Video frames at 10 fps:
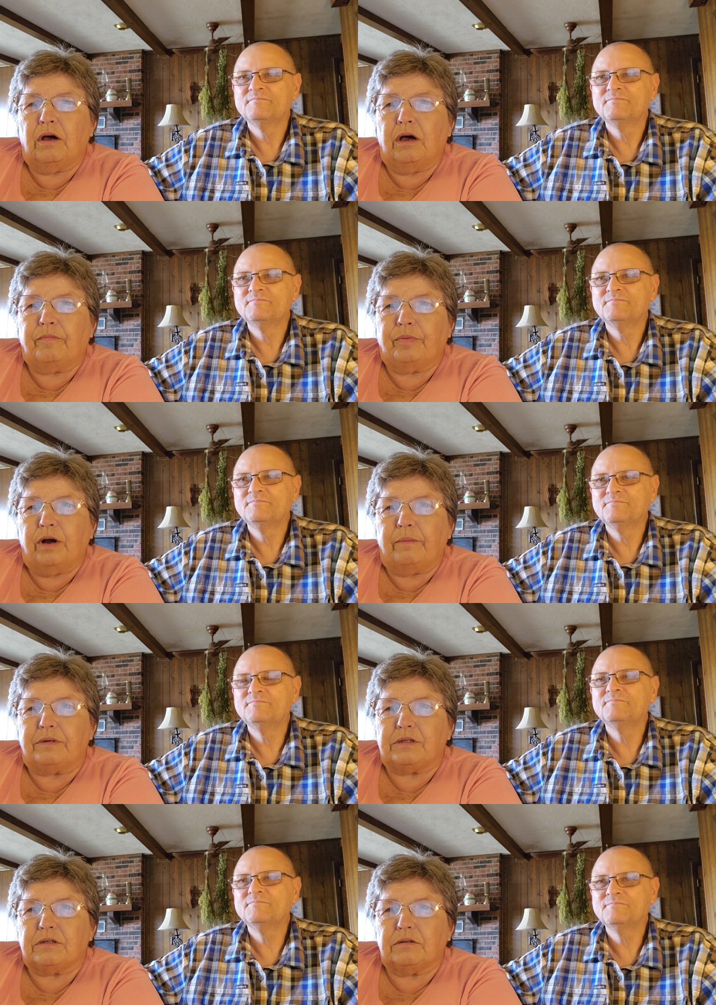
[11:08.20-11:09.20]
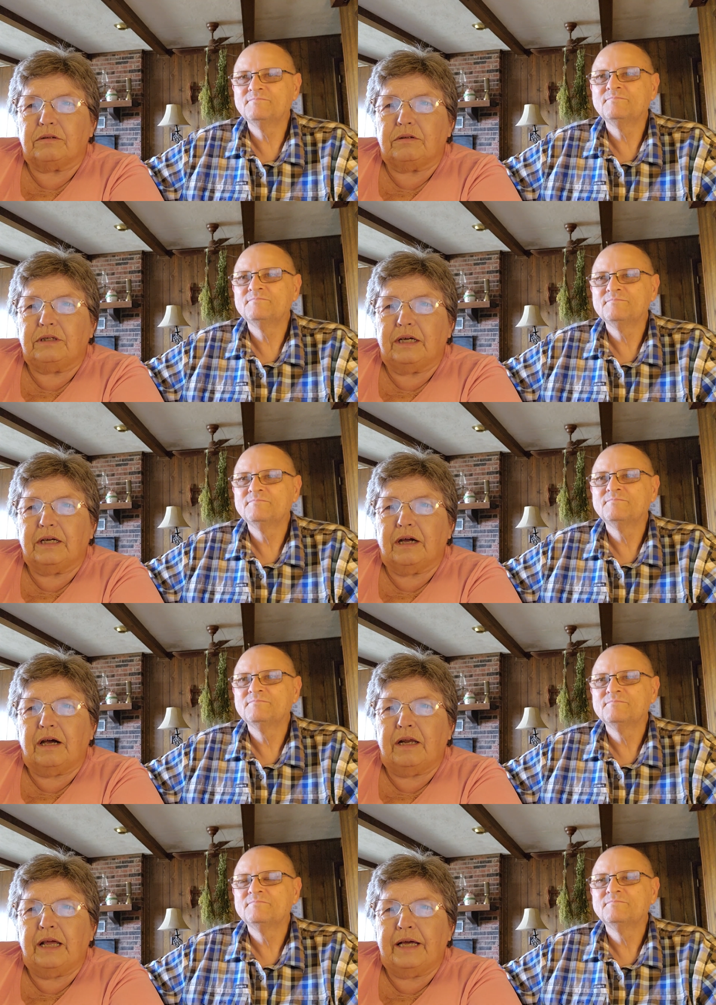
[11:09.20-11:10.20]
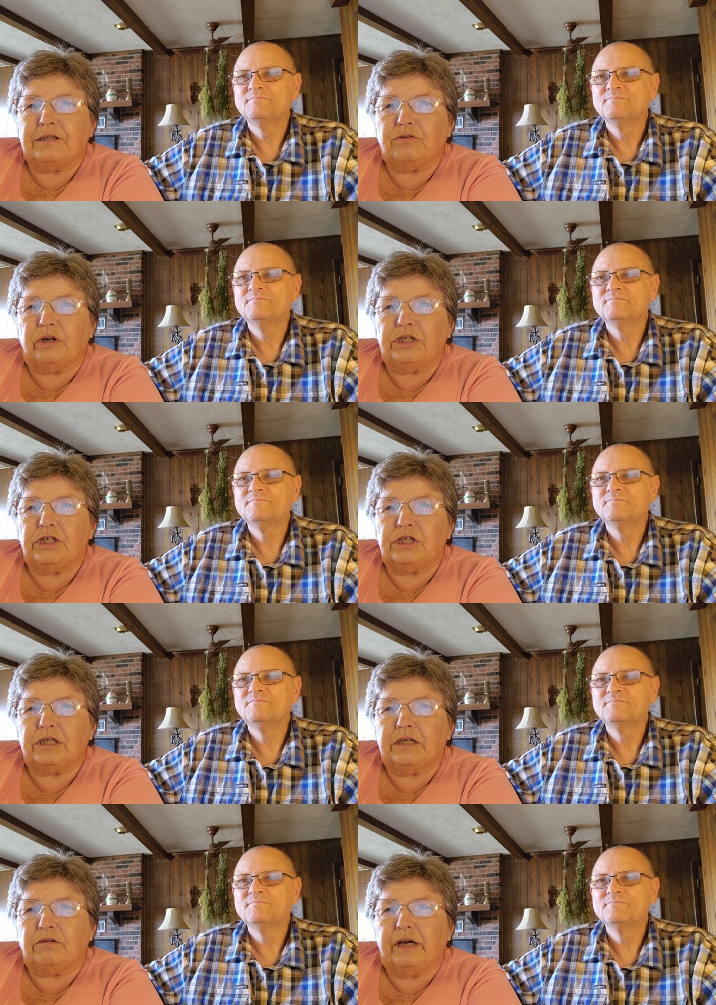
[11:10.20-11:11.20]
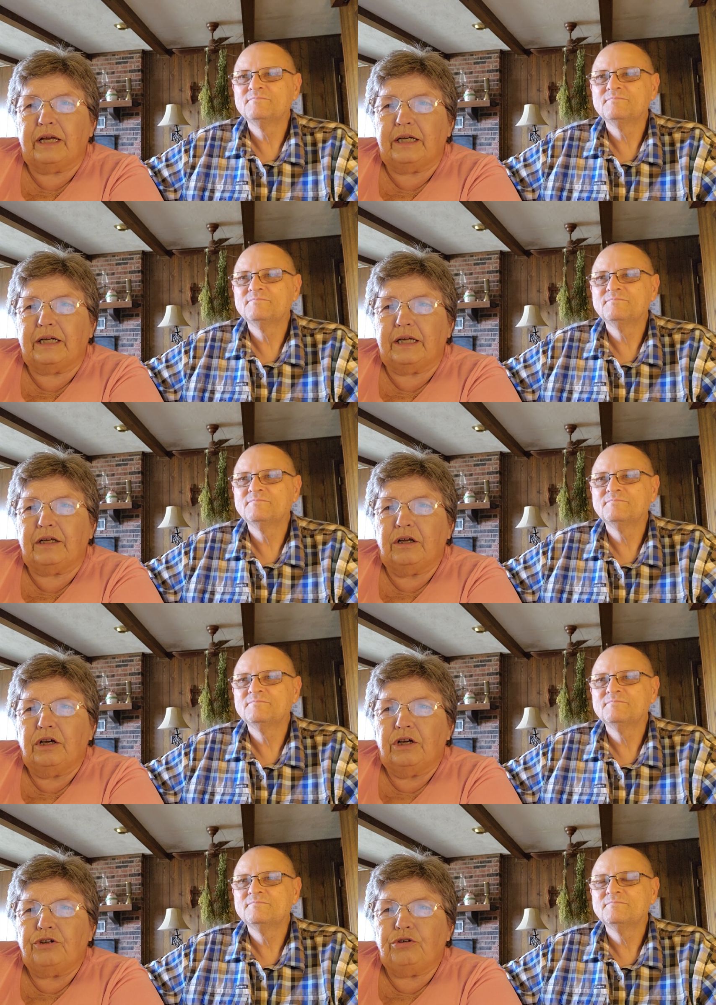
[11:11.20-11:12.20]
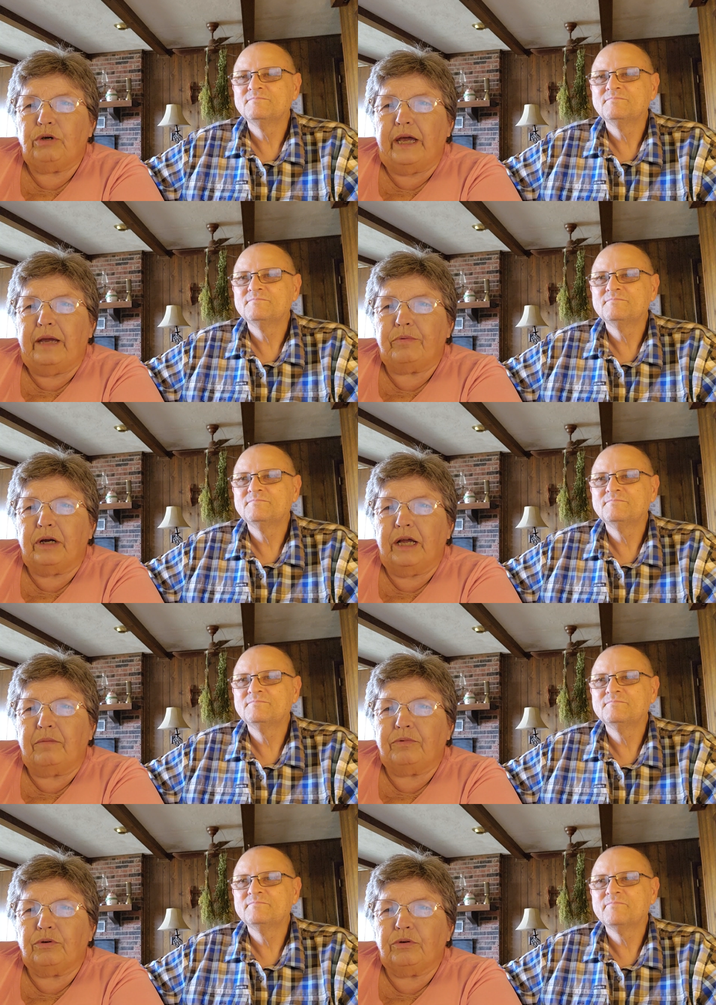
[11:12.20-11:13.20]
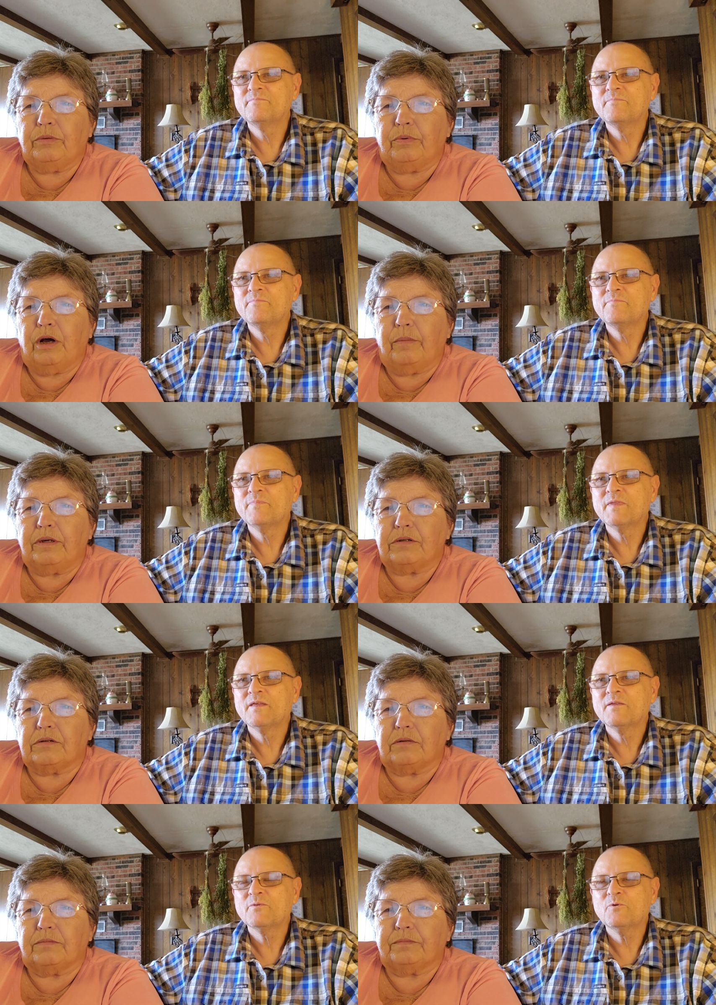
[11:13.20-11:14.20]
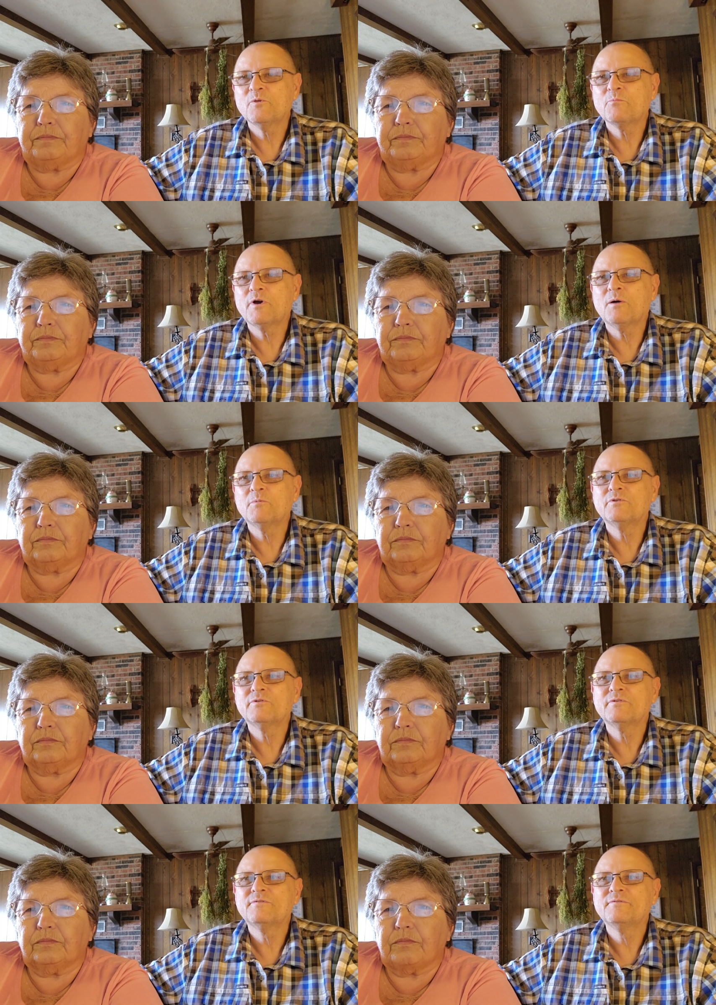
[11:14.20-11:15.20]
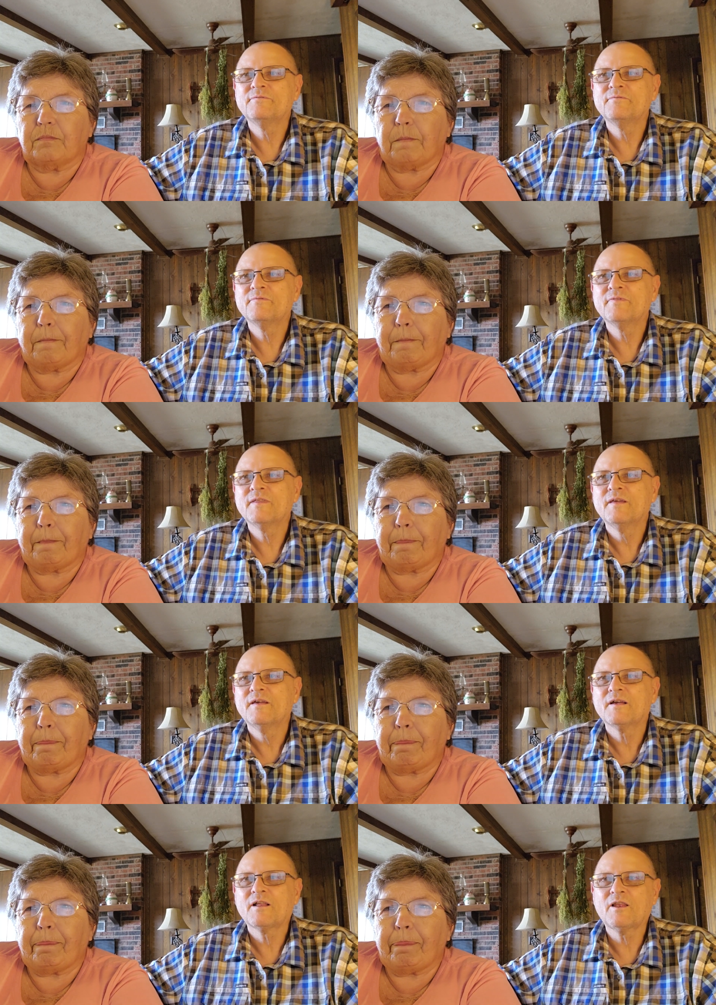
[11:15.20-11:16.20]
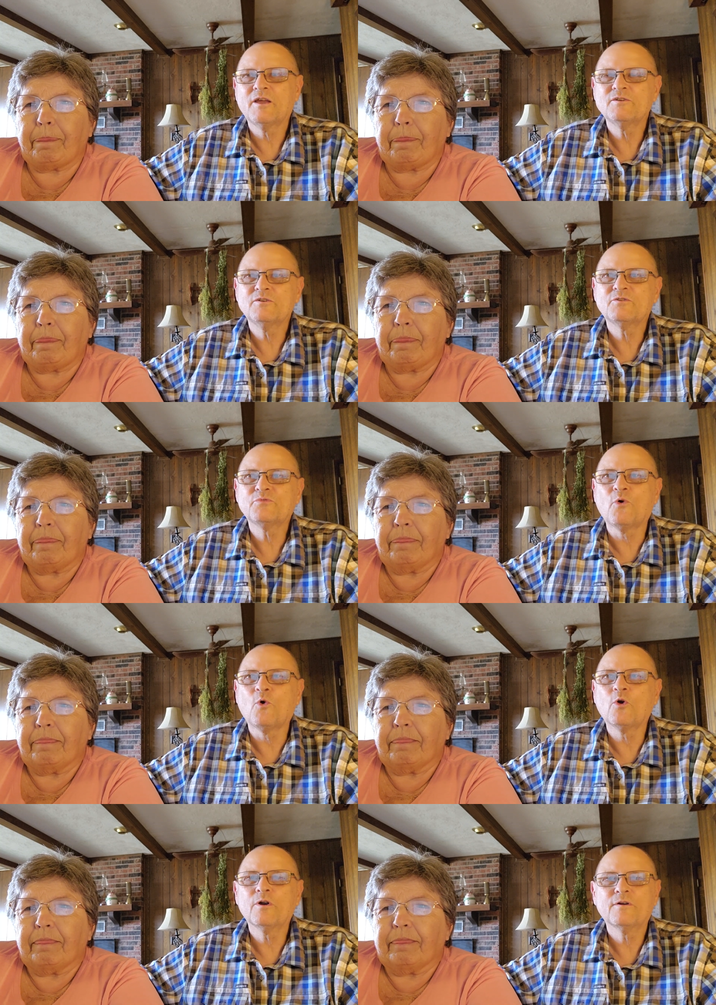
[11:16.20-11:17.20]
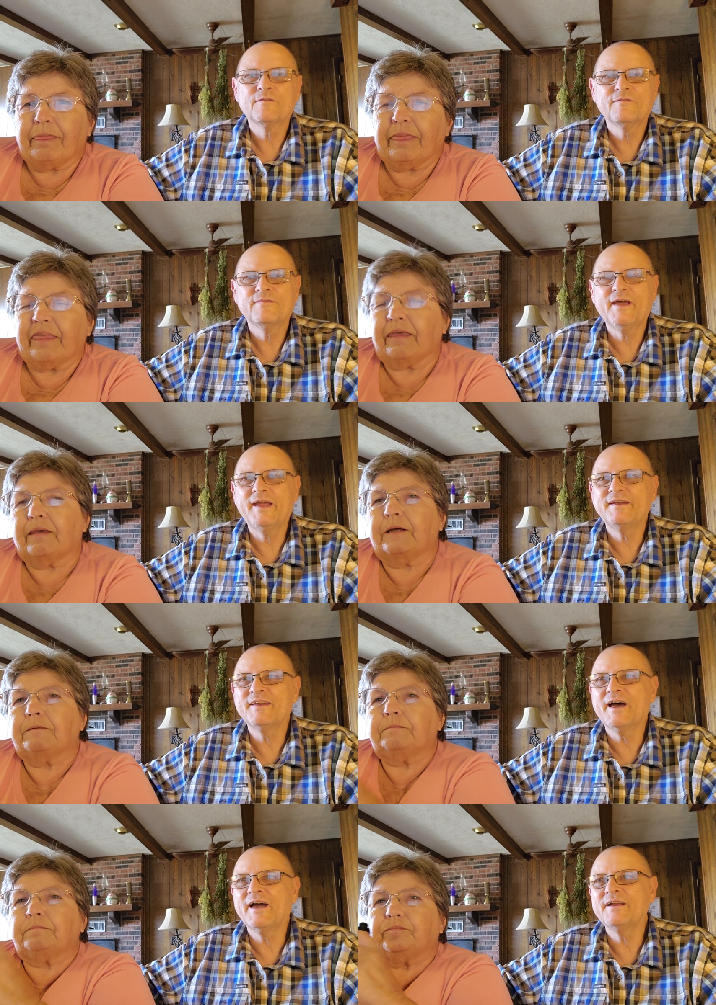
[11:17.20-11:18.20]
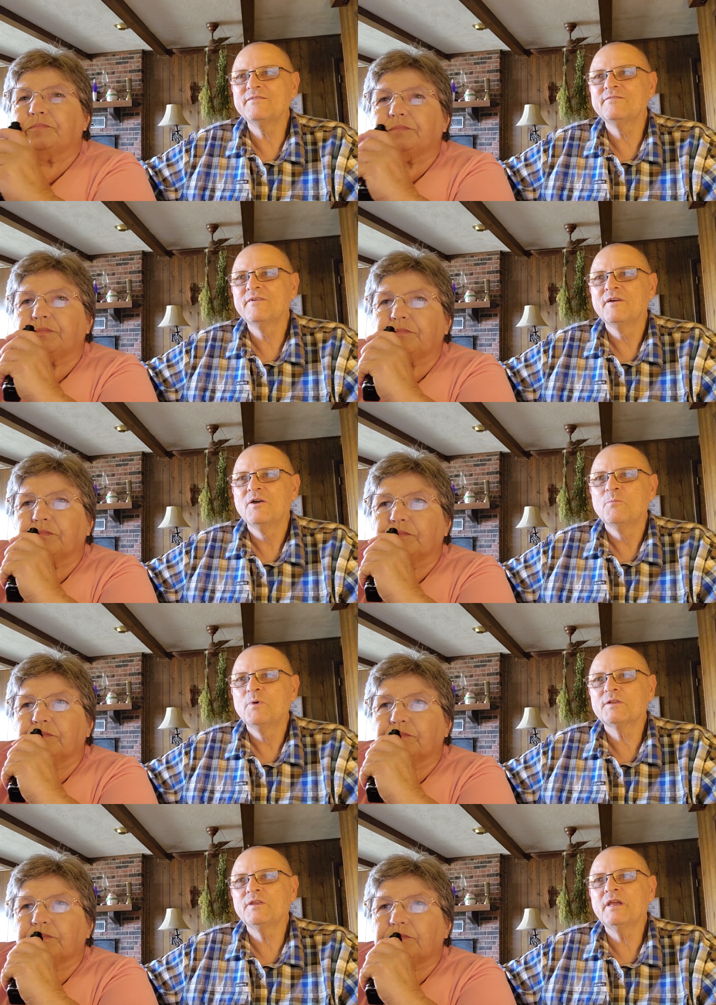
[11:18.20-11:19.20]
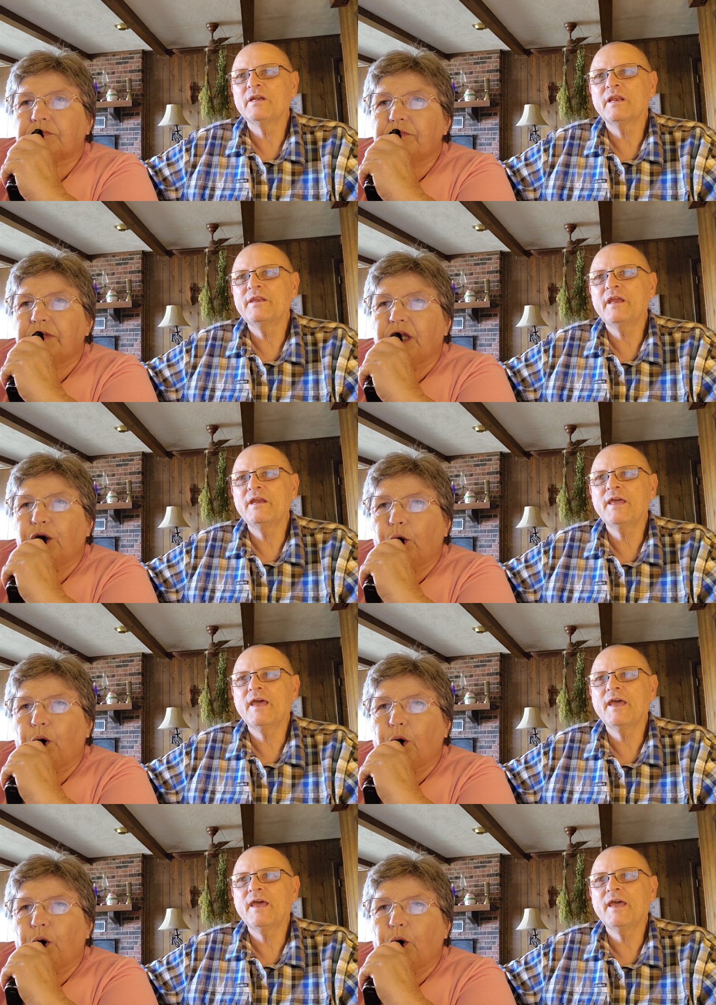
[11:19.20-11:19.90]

Speaker 1: a promise. Mm -hmm. Yet God has graciously granted it to Abraham through the promise.
Speaker 2: Through the promise. Galatians 4 8 and 9. But then, indeed,